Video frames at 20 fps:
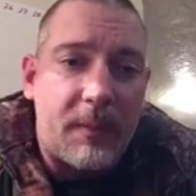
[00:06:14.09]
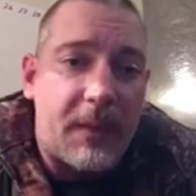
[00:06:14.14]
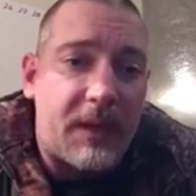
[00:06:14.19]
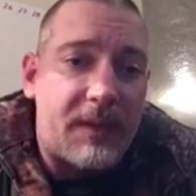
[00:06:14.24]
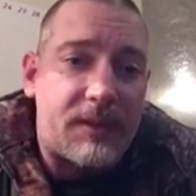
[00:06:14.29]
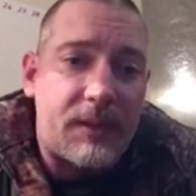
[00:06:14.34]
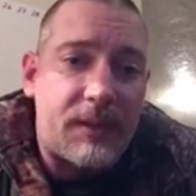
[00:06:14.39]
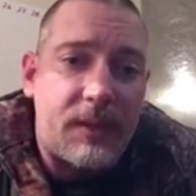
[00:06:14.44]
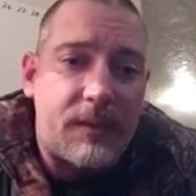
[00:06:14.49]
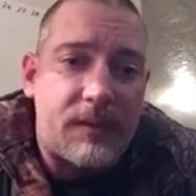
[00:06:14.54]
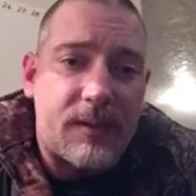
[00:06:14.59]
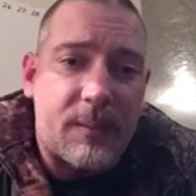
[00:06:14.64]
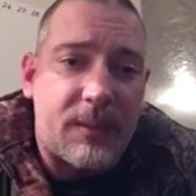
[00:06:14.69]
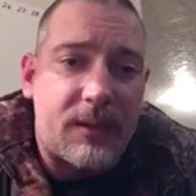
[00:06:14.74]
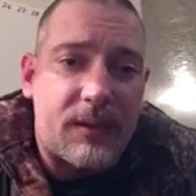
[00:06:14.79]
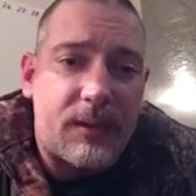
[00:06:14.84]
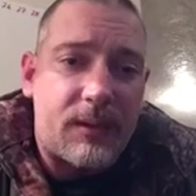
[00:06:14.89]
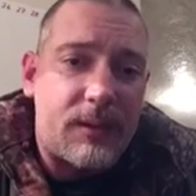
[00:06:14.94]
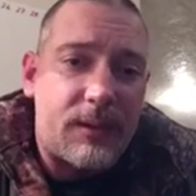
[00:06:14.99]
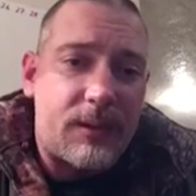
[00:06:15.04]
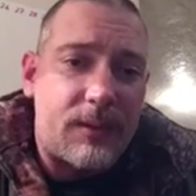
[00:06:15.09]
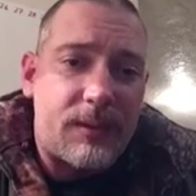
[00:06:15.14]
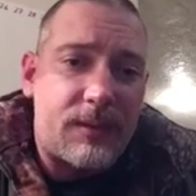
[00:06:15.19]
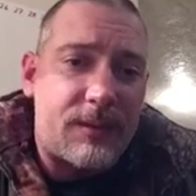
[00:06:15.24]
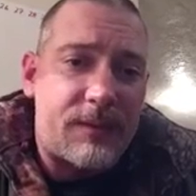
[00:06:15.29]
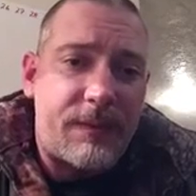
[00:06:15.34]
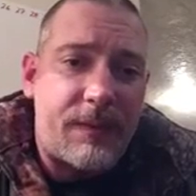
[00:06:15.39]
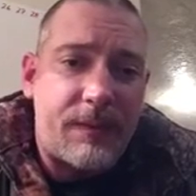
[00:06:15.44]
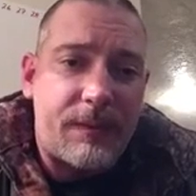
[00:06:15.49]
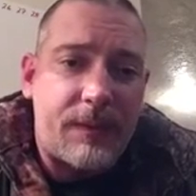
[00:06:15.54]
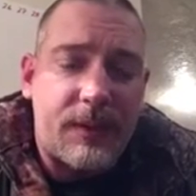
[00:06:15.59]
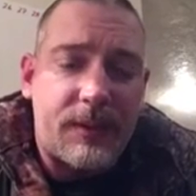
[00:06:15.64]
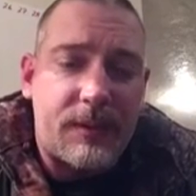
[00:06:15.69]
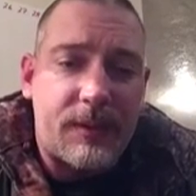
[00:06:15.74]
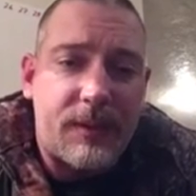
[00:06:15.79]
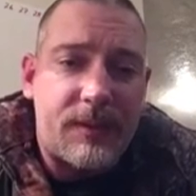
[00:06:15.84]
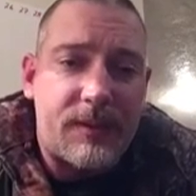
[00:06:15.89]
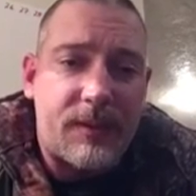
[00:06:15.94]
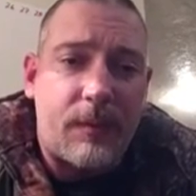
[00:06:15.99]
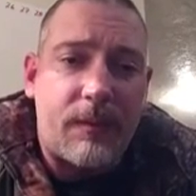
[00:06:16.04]
Makes sense. I mean,
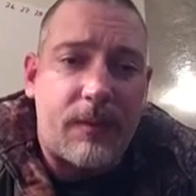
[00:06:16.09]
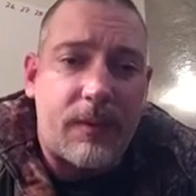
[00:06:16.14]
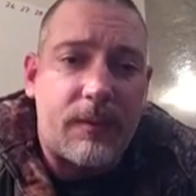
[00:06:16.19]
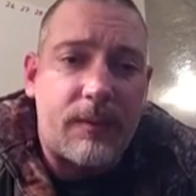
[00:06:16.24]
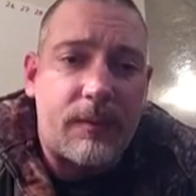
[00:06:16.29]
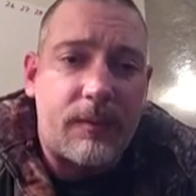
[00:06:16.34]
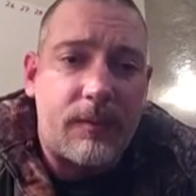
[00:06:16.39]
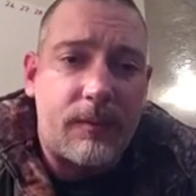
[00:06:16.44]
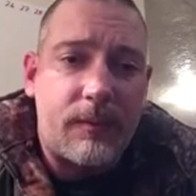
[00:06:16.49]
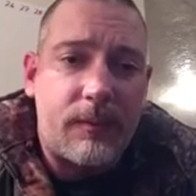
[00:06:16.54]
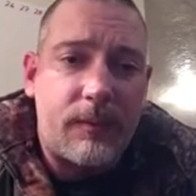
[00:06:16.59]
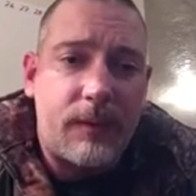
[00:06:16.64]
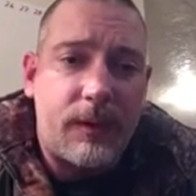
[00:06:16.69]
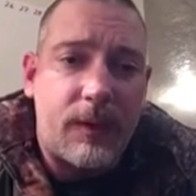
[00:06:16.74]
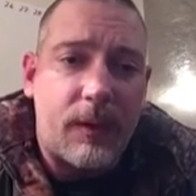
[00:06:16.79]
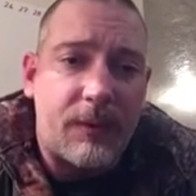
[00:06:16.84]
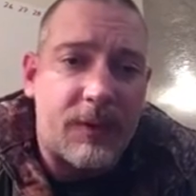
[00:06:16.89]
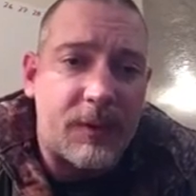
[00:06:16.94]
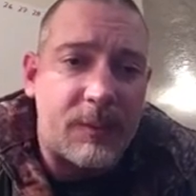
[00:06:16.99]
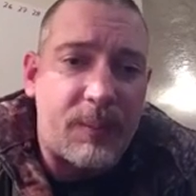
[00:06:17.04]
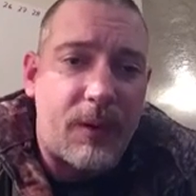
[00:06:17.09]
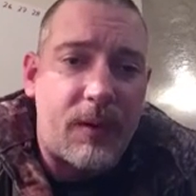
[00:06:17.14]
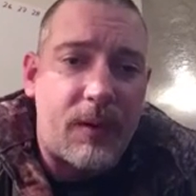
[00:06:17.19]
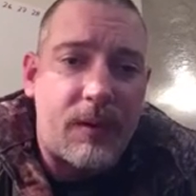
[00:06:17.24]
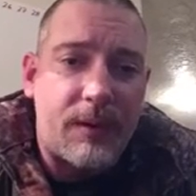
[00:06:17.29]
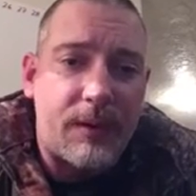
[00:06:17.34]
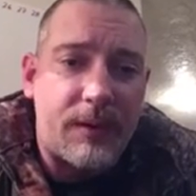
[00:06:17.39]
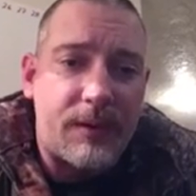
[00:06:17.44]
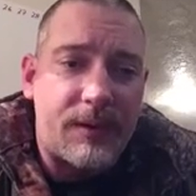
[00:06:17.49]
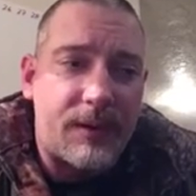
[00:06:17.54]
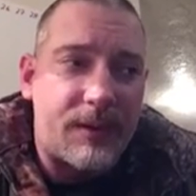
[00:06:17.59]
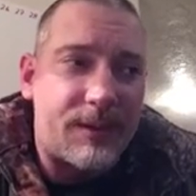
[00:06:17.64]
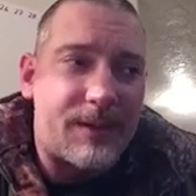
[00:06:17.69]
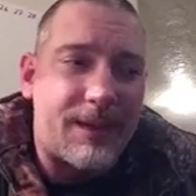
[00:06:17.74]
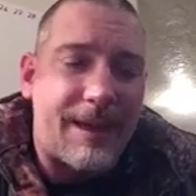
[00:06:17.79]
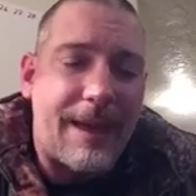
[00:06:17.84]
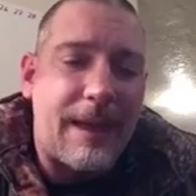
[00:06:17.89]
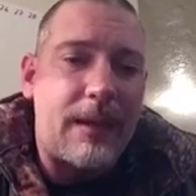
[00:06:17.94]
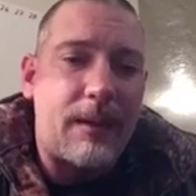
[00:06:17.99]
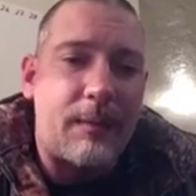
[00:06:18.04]
it's over. You know, this part of this
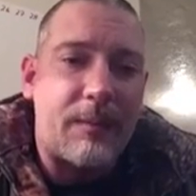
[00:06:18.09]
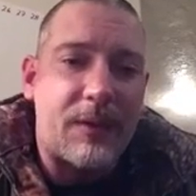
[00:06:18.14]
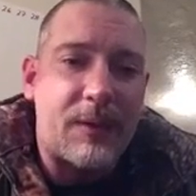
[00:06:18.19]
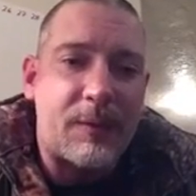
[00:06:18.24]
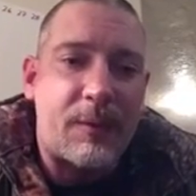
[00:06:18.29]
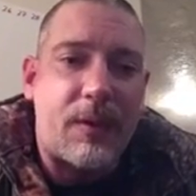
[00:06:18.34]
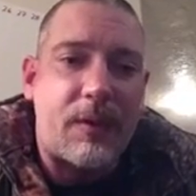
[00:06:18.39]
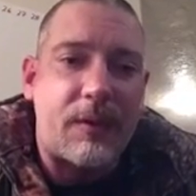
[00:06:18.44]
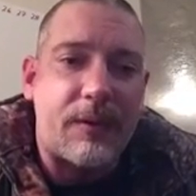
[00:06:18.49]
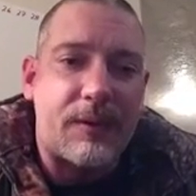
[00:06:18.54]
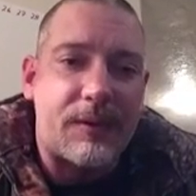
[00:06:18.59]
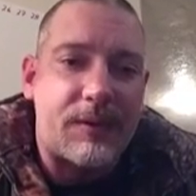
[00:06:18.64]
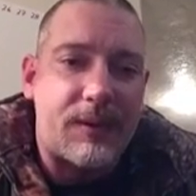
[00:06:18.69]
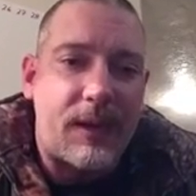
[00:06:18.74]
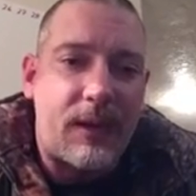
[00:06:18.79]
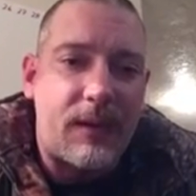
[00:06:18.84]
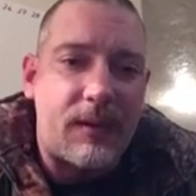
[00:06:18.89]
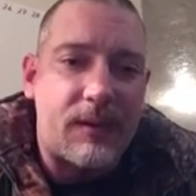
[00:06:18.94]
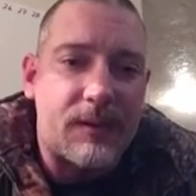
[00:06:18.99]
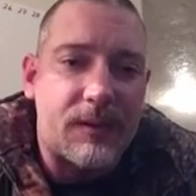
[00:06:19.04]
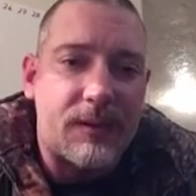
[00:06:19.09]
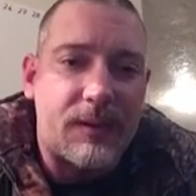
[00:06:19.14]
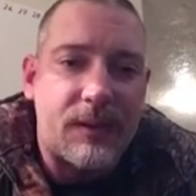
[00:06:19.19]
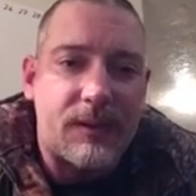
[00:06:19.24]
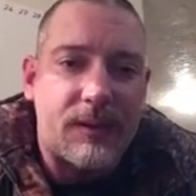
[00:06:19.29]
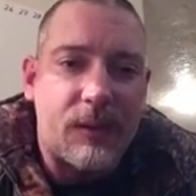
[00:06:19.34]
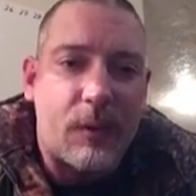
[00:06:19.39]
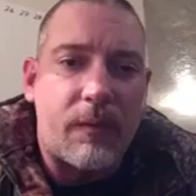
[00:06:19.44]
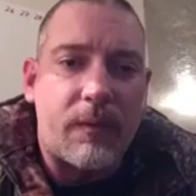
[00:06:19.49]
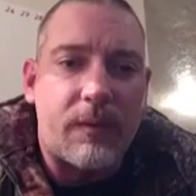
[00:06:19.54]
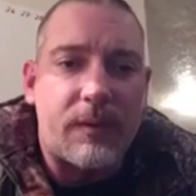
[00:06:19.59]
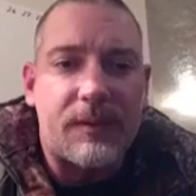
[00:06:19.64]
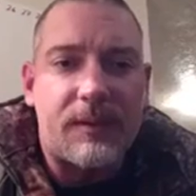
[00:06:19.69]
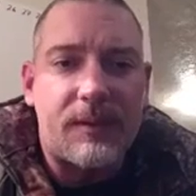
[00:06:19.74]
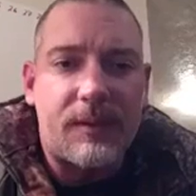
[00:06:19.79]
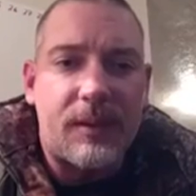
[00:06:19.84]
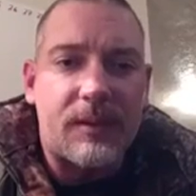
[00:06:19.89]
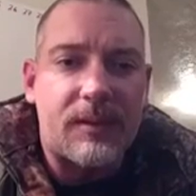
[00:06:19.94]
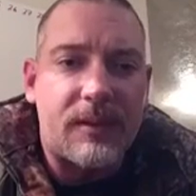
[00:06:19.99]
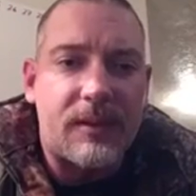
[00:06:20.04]
game, this part of the stage, it's over.
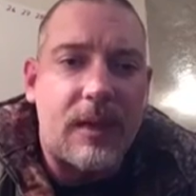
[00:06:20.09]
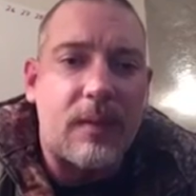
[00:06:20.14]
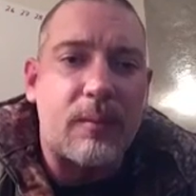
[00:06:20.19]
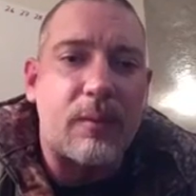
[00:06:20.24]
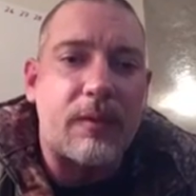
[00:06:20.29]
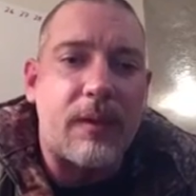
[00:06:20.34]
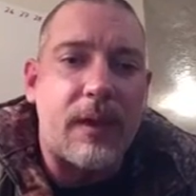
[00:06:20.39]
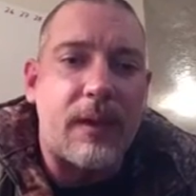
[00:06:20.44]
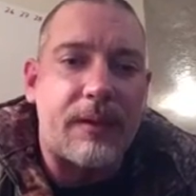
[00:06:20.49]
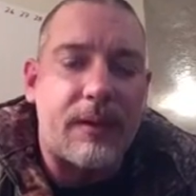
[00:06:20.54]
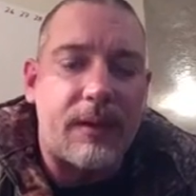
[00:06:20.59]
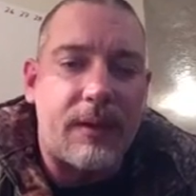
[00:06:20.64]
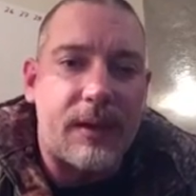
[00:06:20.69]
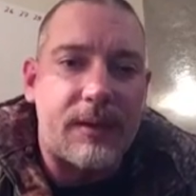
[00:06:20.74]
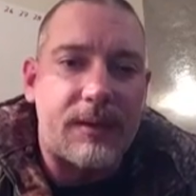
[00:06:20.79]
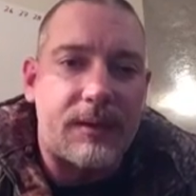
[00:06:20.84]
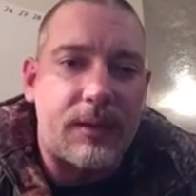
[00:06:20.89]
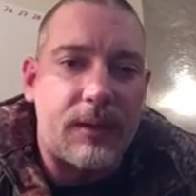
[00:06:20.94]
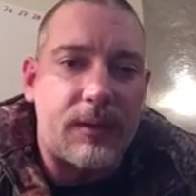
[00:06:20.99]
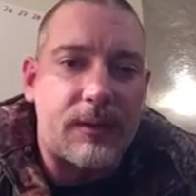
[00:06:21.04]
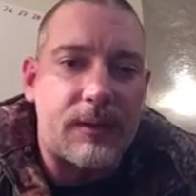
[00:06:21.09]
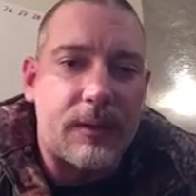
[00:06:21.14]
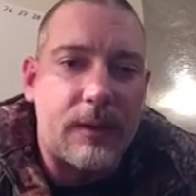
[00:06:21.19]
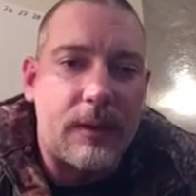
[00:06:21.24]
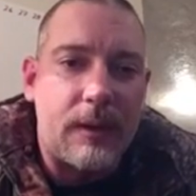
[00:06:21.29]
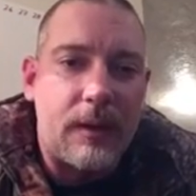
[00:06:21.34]
It's time to move on to the next stage.